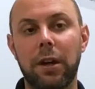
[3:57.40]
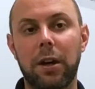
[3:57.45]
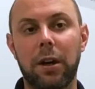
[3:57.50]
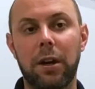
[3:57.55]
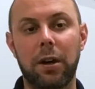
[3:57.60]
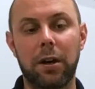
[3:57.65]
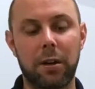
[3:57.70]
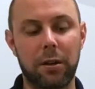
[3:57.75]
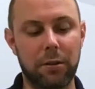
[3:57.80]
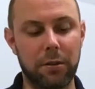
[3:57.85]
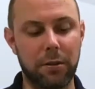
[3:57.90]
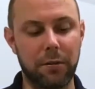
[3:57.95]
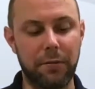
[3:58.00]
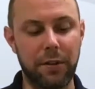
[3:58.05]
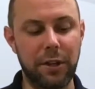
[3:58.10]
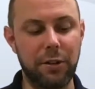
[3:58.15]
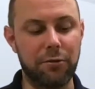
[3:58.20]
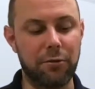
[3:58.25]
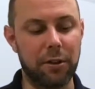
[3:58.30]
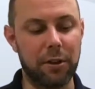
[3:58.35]

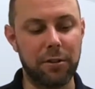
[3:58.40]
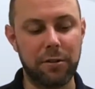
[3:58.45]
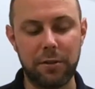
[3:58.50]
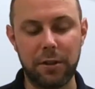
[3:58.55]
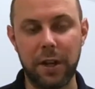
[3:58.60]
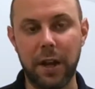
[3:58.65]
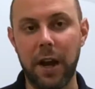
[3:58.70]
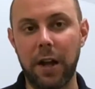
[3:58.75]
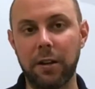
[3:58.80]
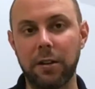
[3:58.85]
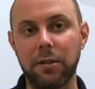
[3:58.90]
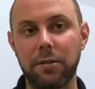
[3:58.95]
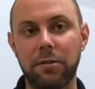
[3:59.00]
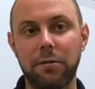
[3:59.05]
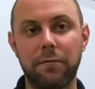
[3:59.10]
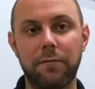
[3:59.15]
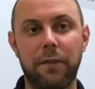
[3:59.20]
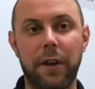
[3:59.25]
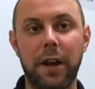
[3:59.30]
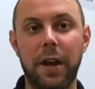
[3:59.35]
Levitra,
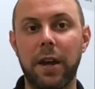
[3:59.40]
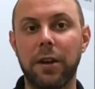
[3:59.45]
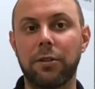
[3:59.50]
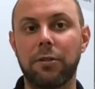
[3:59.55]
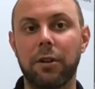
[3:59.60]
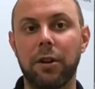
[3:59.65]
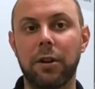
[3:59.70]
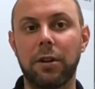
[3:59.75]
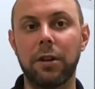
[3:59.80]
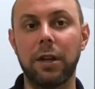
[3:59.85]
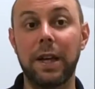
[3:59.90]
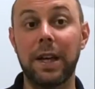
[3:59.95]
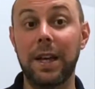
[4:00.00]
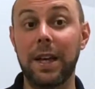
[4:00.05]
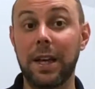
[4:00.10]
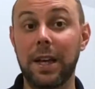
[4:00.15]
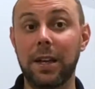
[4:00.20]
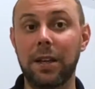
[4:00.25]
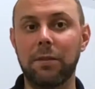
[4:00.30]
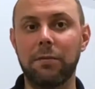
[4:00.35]
Cialis, Viagra,
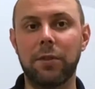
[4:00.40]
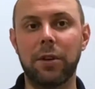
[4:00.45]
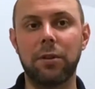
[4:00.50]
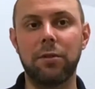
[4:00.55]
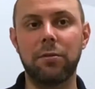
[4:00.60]
any of